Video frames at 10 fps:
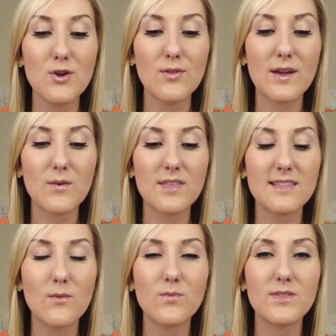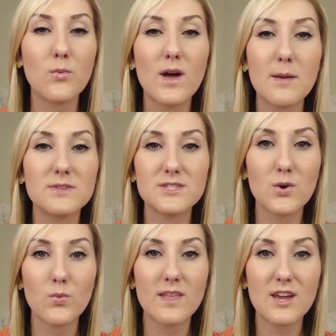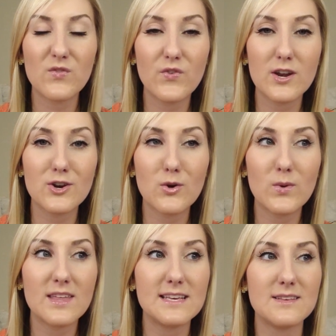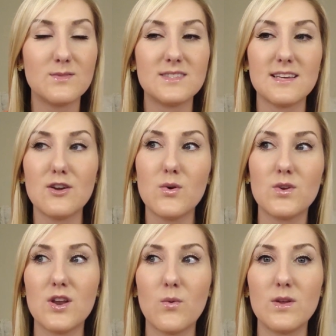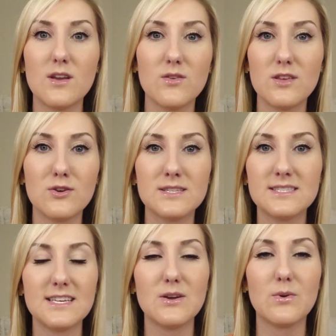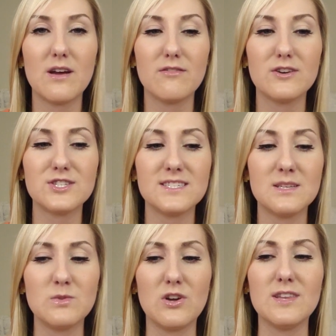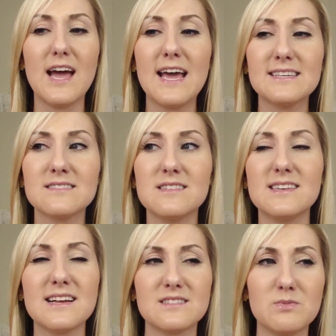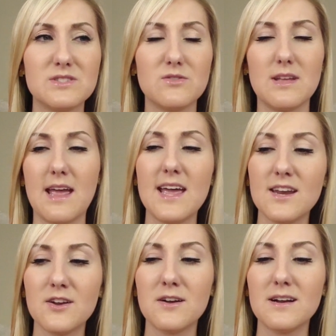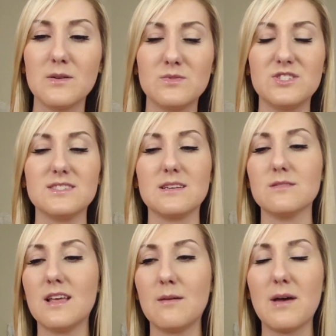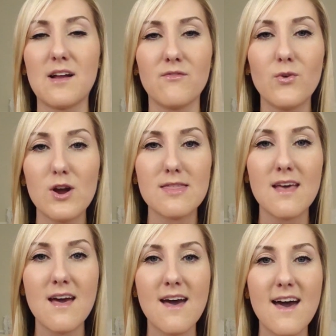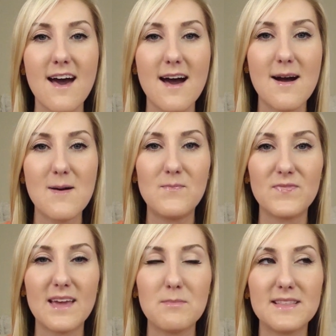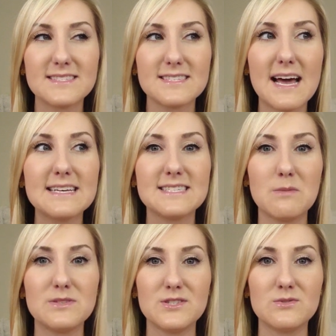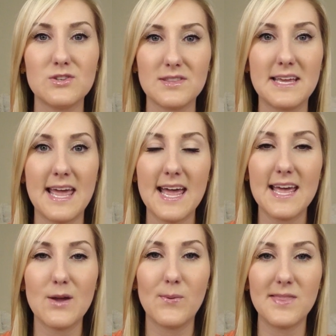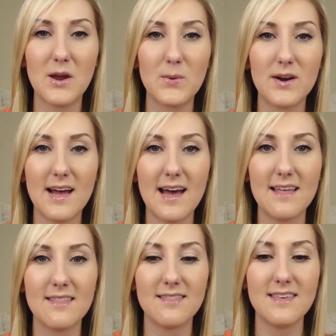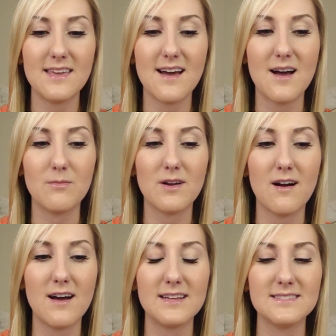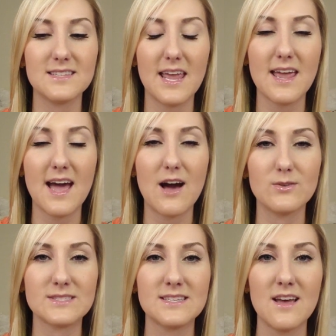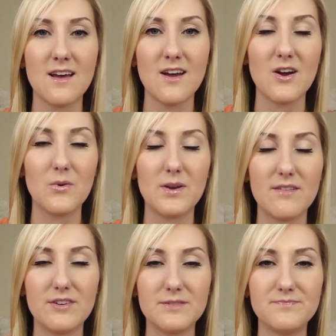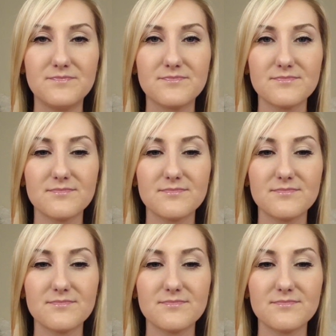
don't know, at the one episode where they confronted her, where they said, oh, we know that you can see or whatever, she seemed all nice, and then the next episode they hated her, and it was just back and forth. But this last episode took the cake when they were at the Khan's lake house or whatever,